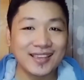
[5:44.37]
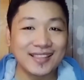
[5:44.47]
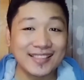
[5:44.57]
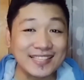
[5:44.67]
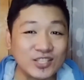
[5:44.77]

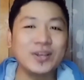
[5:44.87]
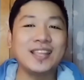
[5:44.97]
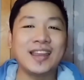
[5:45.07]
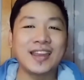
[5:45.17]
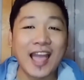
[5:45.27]
This is
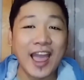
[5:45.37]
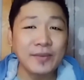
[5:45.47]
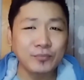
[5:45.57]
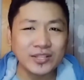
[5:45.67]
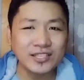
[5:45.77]
really an
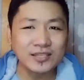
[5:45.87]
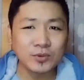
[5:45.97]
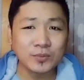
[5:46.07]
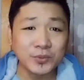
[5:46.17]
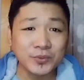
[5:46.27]

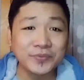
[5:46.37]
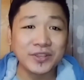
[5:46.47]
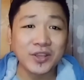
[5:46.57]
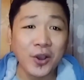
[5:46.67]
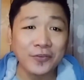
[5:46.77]
unpredictable
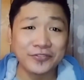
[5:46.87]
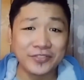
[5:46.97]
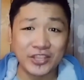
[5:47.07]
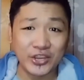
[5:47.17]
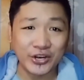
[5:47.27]
movie of the
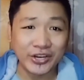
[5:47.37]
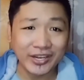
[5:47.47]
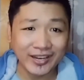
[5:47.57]
year.